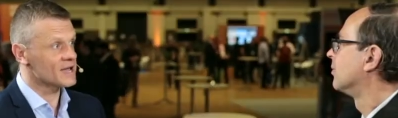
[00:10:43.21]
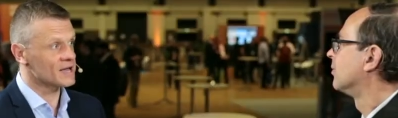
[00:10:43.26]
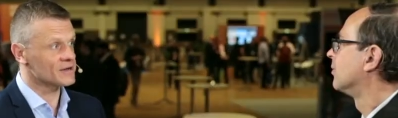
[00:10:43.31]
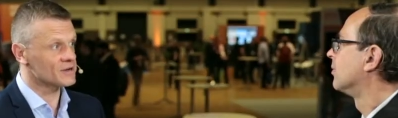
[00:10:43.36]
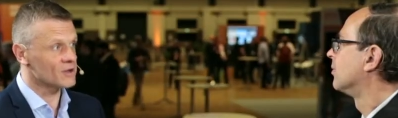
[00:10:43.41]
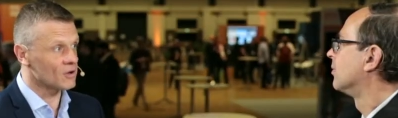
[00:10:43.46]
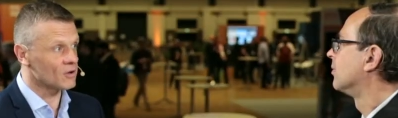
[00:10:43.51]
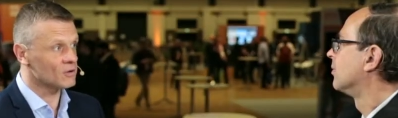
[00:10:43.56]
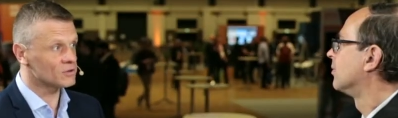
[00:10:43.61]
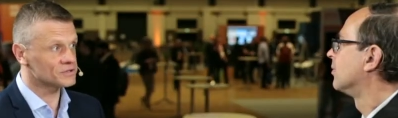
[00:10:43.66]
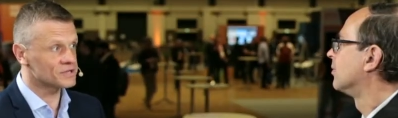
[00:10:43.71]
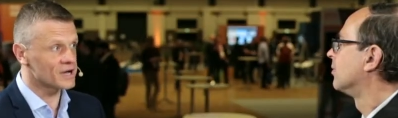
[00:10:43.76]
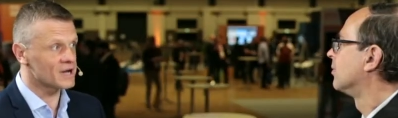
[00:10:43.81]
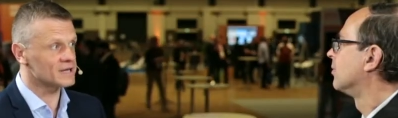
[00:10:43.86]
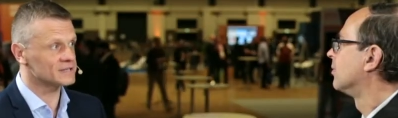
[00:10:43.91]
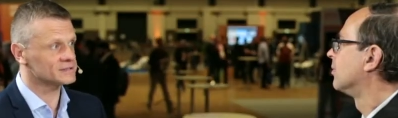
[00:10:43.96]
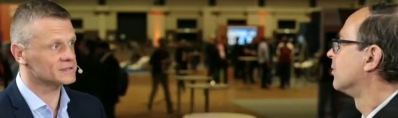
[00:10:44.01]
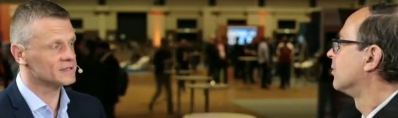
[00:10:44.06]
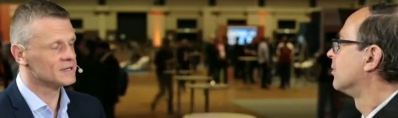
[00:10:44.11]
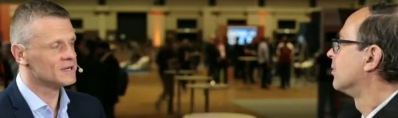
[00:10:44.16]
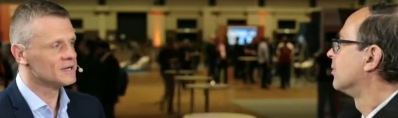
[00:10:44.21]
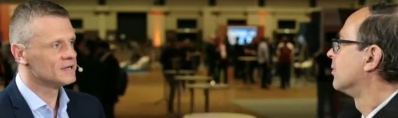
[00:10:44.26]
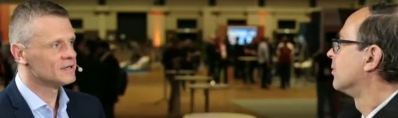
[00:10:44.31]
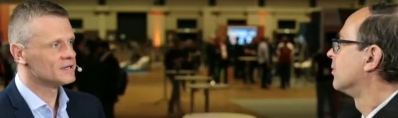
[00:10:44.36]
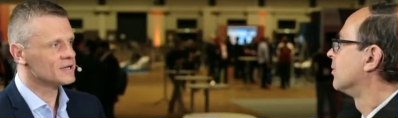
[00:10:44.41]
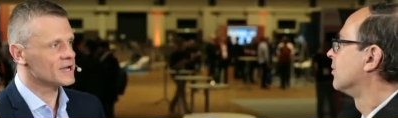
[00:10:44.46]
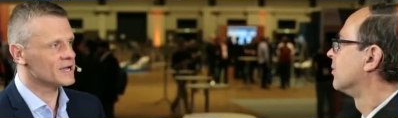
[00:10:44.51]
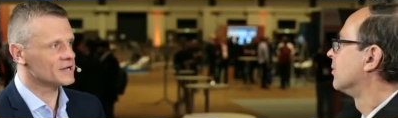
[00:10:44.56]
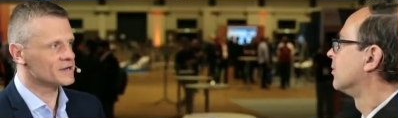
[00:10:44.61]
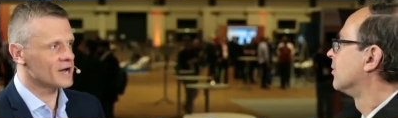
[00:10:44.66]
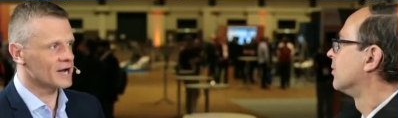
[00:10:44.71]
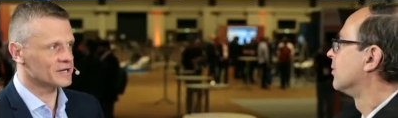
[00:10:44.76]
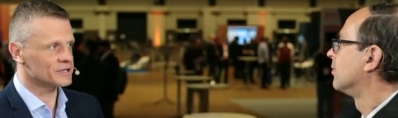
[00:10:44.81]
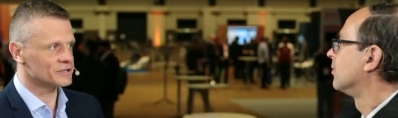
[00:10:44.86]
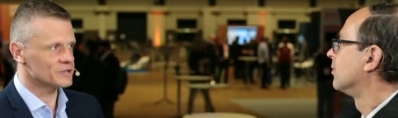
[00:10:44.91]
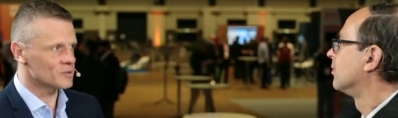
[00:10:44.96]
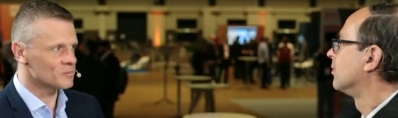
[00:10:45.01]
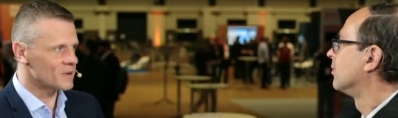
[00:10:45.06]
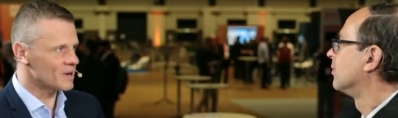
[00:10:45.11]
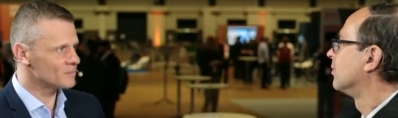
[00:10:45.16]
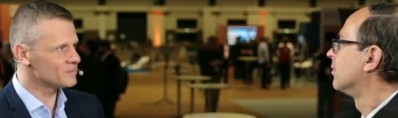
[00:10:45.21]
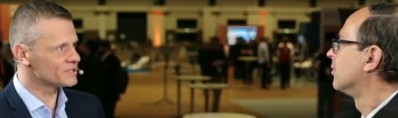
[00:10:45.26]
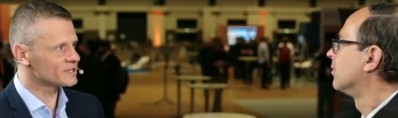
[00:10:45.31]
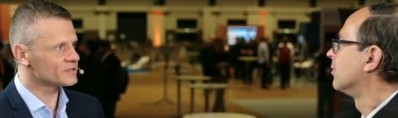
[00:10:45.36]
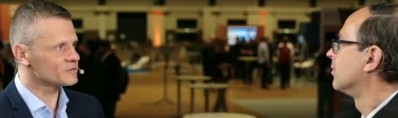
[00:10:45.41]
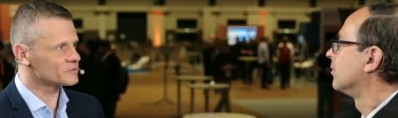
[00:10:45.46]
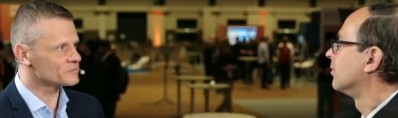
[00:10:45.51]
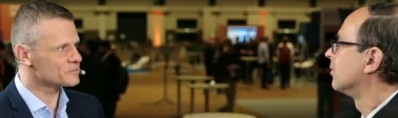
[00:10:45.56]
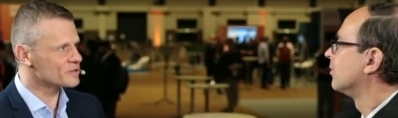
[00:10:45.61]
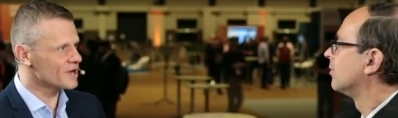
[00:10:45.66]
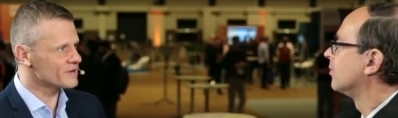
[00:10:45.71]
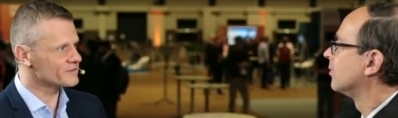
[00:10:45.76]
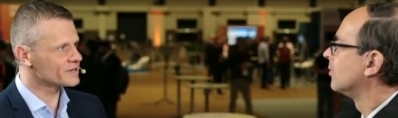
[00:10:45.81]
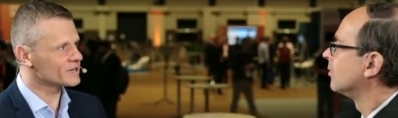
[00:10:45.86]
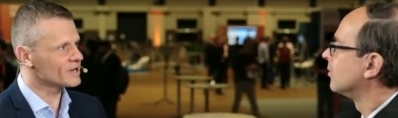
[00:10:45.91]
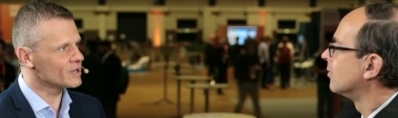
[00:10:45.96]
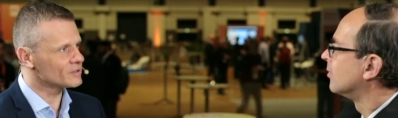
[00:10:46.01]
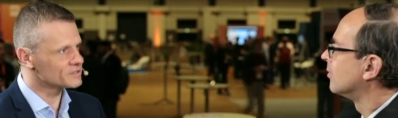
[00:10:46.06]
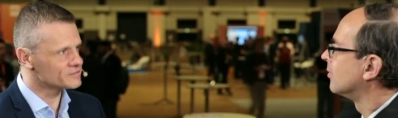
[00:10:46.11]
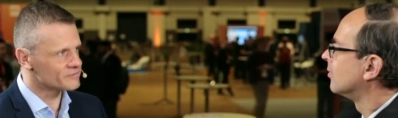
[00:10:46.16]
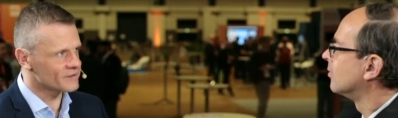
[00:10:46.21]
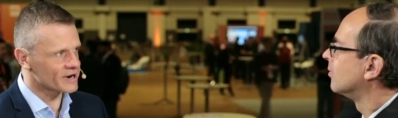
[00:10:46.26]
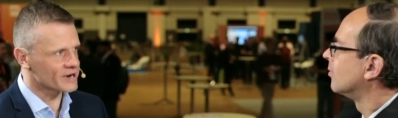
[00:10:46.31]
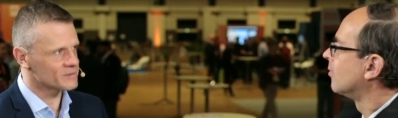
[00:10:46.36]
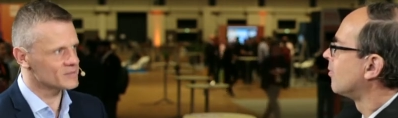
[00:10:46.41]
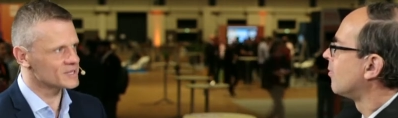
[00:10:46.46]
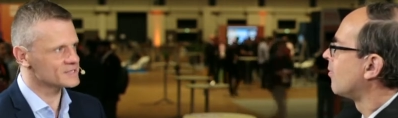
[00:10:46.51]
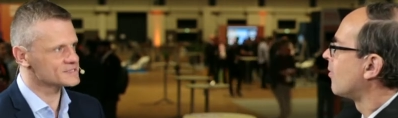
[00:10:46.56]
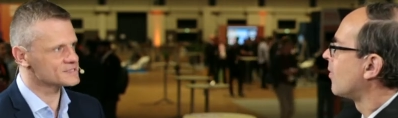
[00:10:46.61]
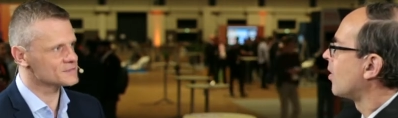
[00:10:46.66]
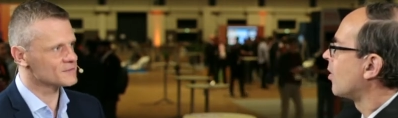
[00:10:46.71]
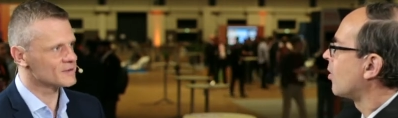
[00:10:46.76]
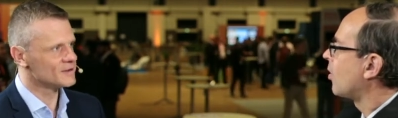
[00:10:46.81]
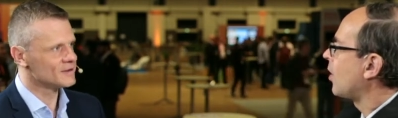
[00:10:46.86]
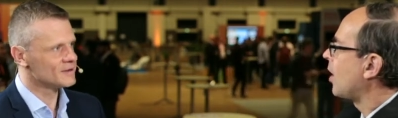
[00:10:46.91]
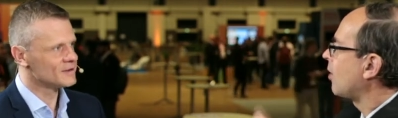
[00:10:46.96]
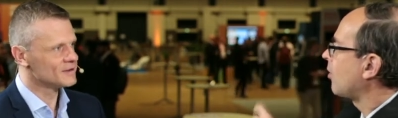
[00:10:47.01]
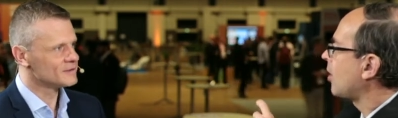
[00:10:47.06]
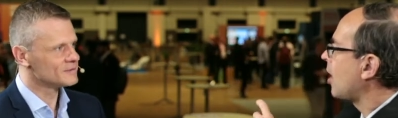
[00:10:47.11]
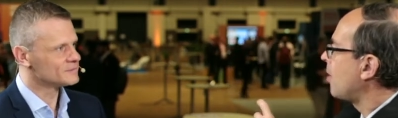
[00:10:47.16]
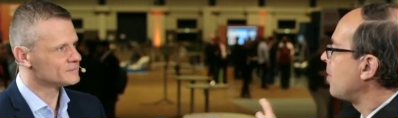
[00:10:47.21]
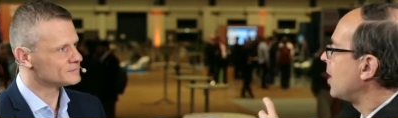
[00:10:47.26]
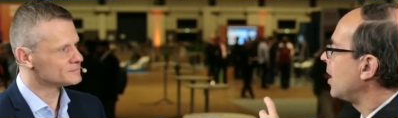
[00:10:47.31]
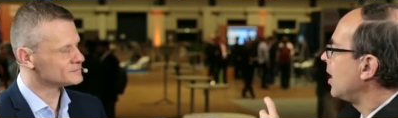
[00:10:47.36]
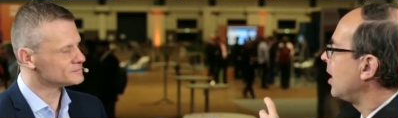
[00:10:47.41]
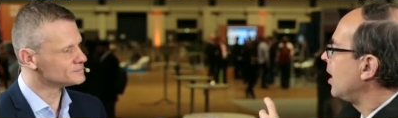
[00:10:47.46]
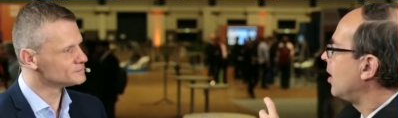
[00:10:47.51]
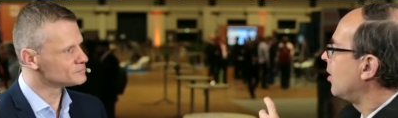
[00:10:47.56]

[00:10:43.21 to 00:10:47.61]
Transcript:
Speaker 1: and all done in either your public or private cloud environments.
Speaker 2: So that's coming mm -hmm. in